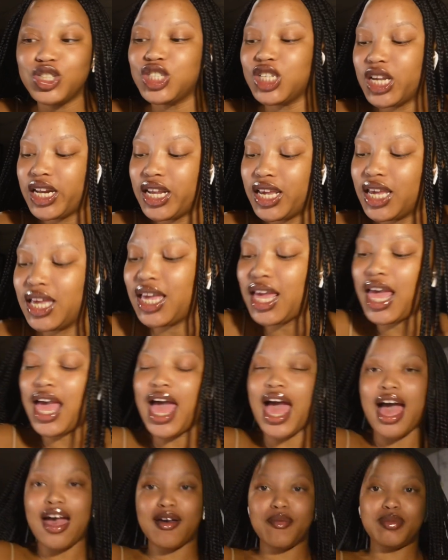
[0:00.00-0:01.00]
shedding,
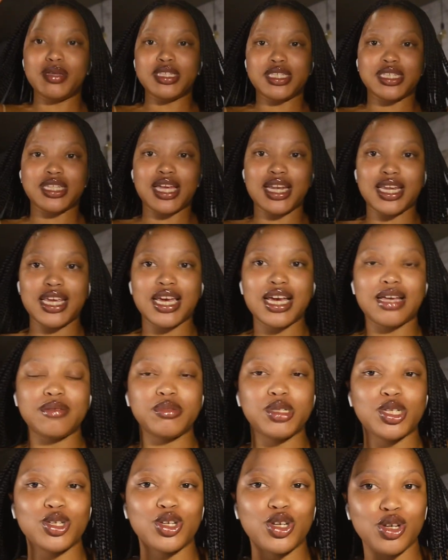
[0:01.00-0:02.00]
I've been studying, I'm
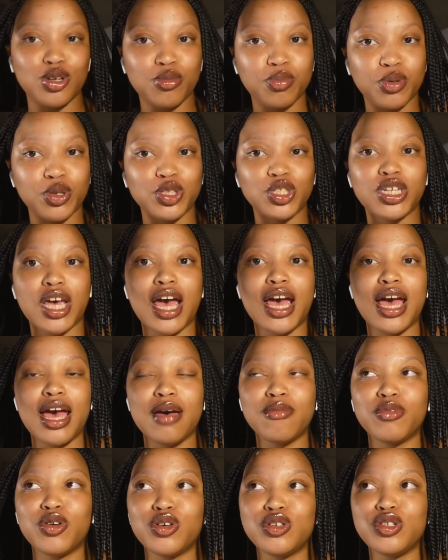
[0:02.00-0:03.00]
still gonna push. I
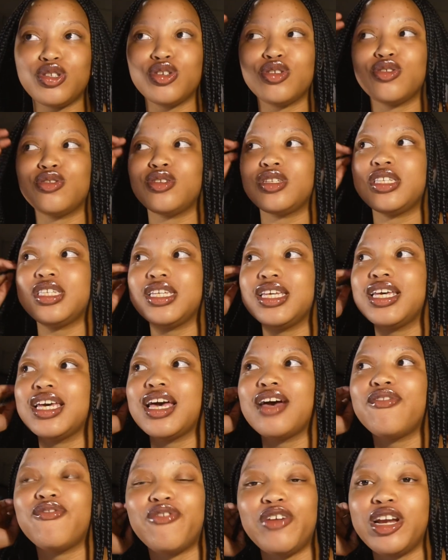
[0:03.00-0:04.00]
am going to go see
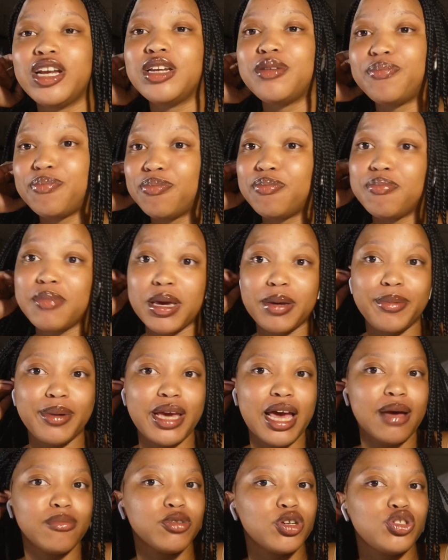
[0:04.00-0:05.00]
a friend, maybe,
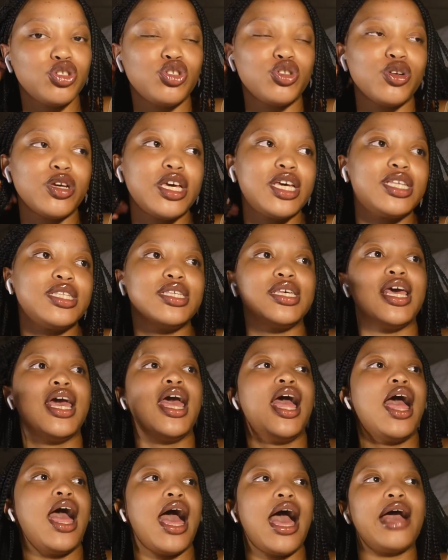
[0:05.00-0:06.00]
I'm not sure yet.
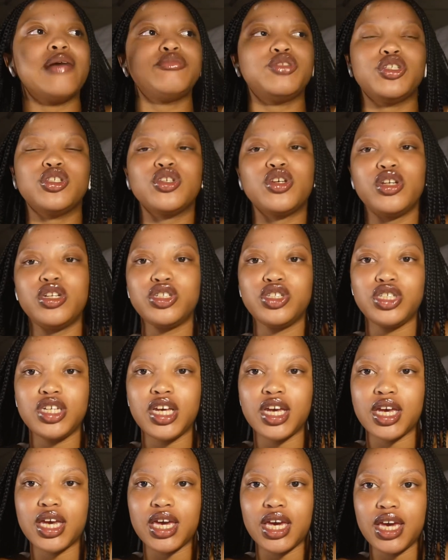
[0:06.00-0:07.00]
I'm just gonna
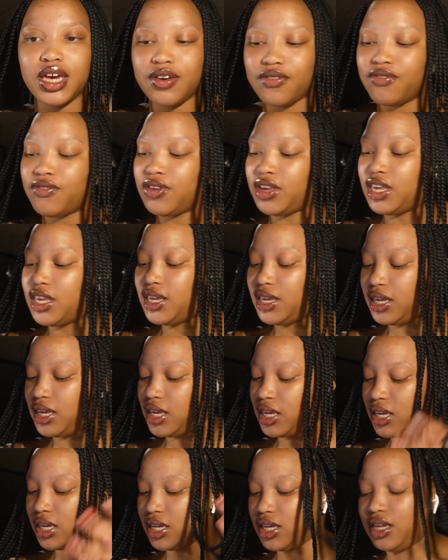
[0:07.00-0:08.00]
check if
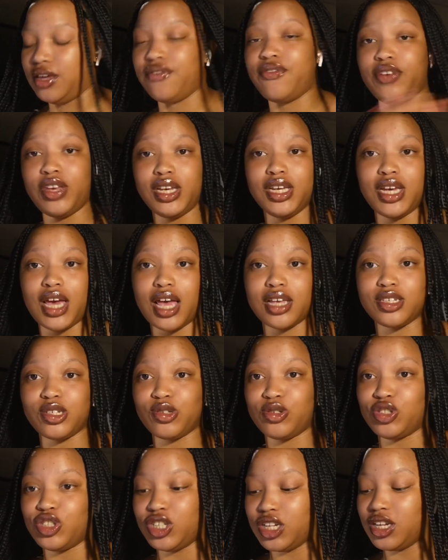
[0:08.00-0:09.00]
he has
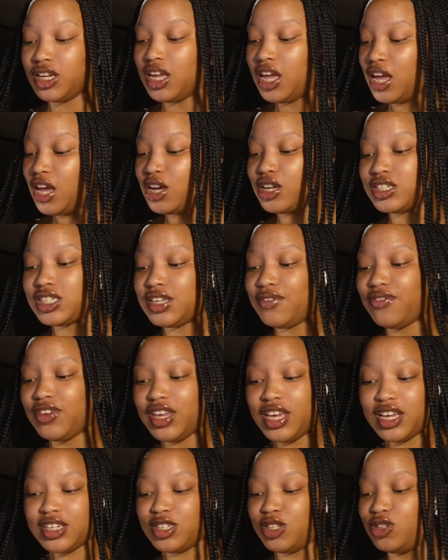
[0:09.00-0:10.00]
load shedding, because if he
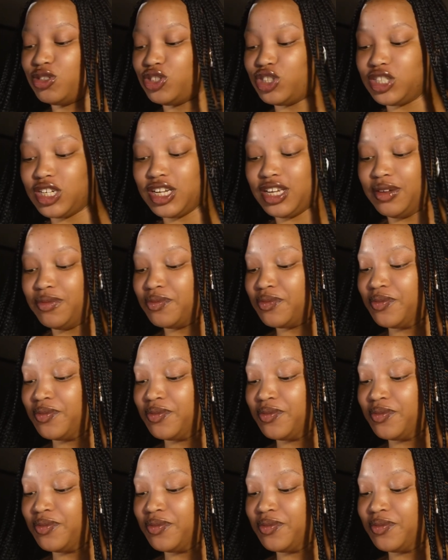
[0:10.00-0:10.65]
has load shedding,